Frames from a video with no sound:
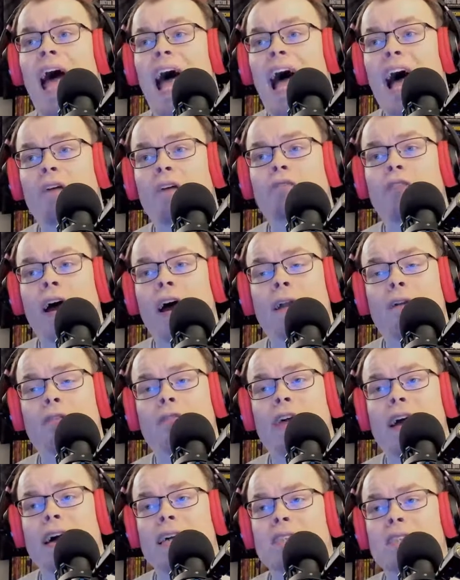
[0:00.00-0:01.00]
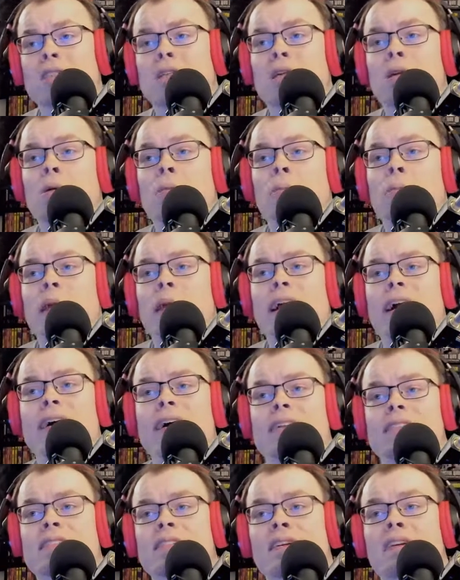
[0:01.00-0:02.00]
at Fyter Fest,
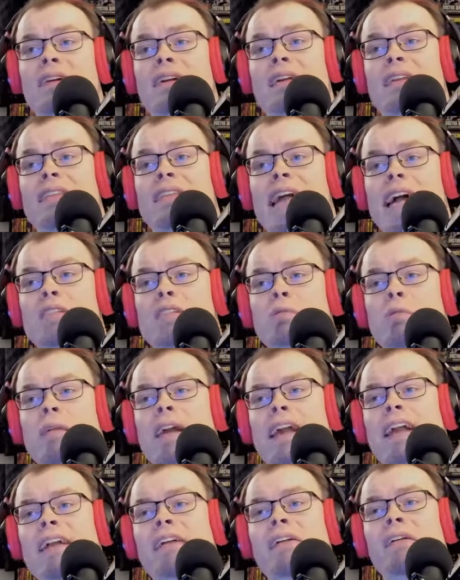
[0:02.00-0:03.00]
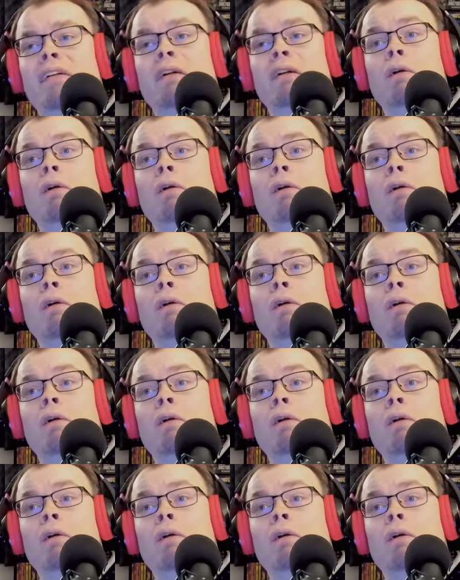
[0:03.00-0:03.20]
because next week